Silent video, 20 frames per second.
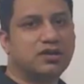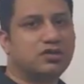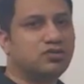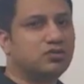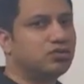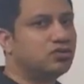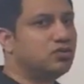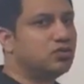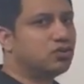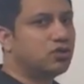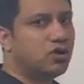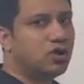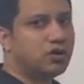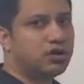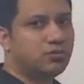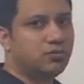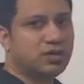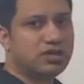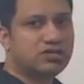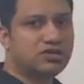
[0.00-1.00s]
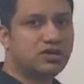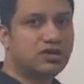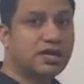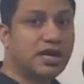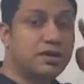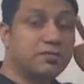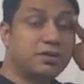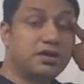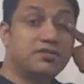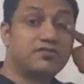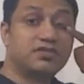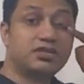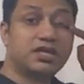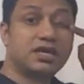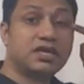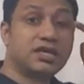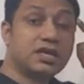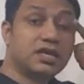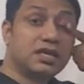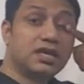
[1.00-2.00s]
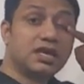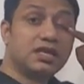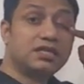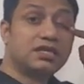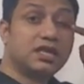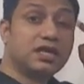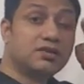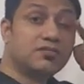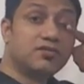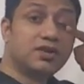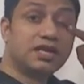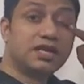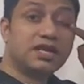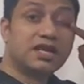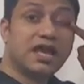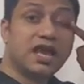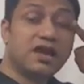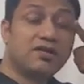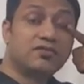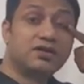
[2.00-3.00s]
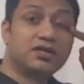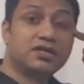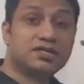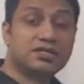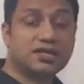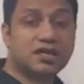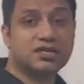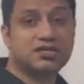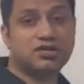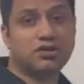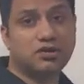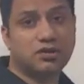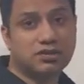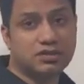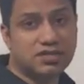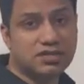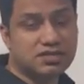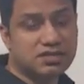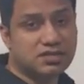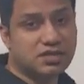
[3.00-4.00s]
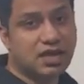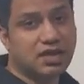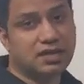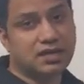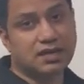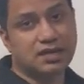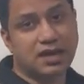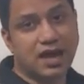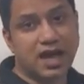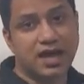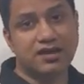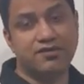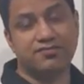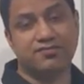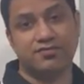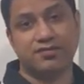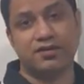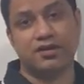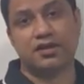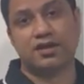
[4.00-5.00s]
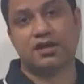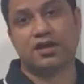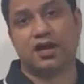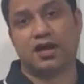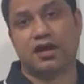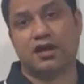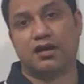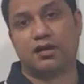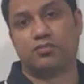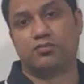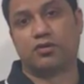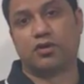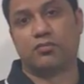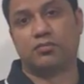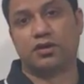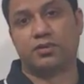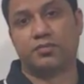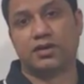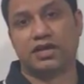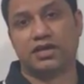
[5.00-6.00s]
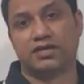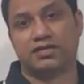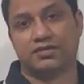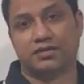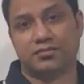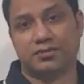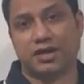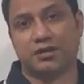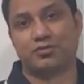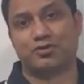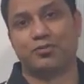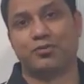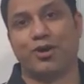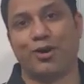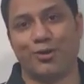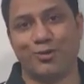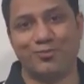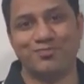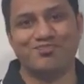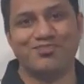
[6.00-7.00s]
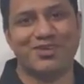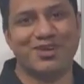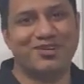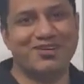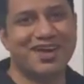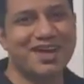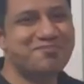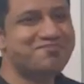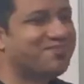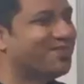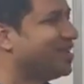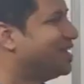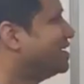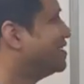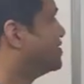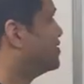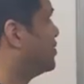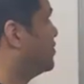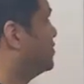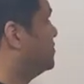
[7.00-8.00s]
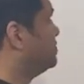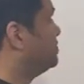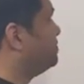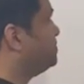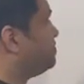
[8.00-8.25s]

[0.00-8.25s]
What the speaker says: don't go wrong and waste your time and everything. And then we can have a discussion on this, like a live probably meeting sometime tomorrow. Okay, so